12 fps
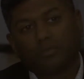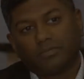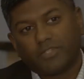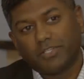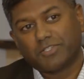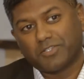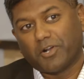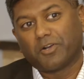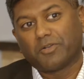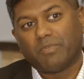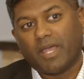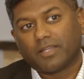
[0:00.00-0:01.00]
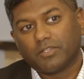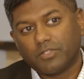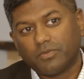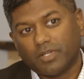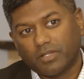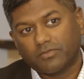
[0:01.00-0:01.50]
this started back in
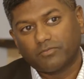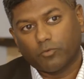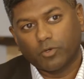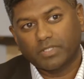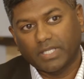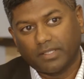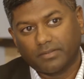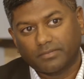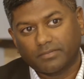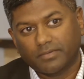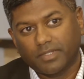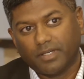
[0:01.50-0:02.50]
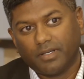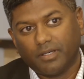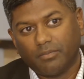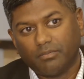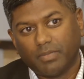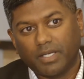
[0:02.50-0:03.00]
2014.
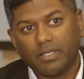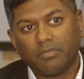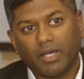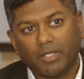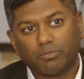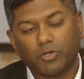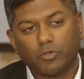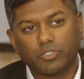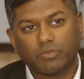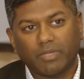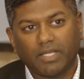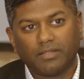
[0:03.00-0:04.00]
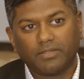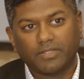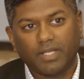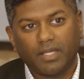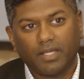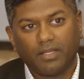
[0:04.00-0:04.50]
A buddy of mine approached me and
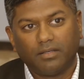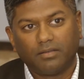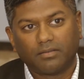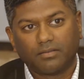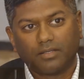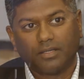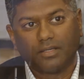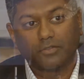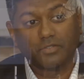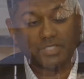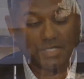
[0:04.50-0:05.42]
said, Chris